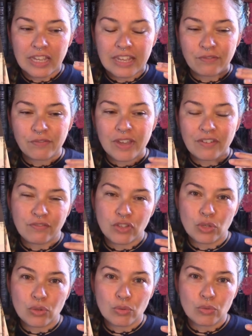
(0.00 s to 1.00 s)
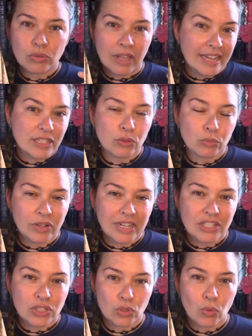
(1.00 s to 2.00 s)
if if you like to
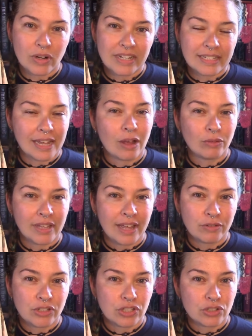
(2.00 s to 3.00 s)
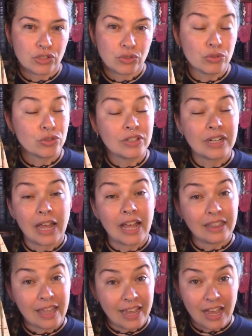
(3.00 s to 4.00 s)
read stories out loud to your children
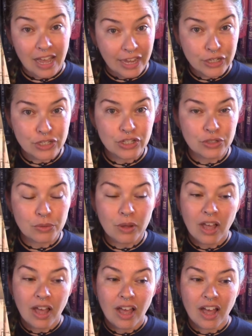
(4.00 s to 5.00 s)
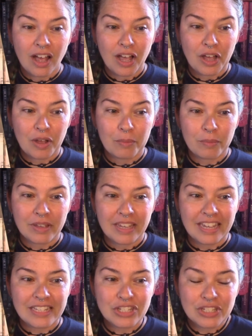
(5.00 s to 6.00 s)
like I do, um,
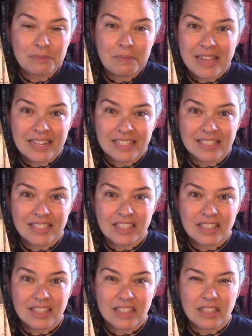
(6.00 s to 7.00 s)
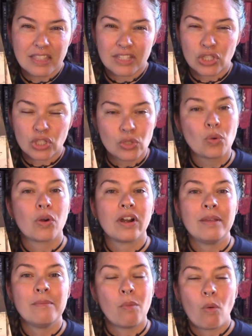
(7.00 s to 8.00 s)
it just makes the
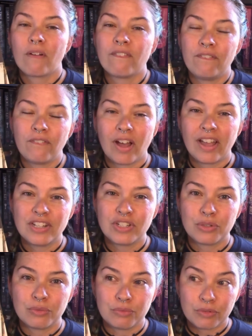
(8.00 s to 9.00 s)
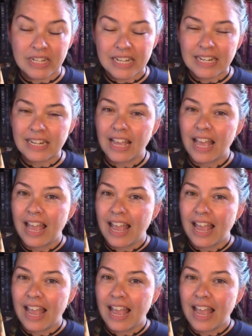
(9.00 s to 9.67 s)
story more fun to read.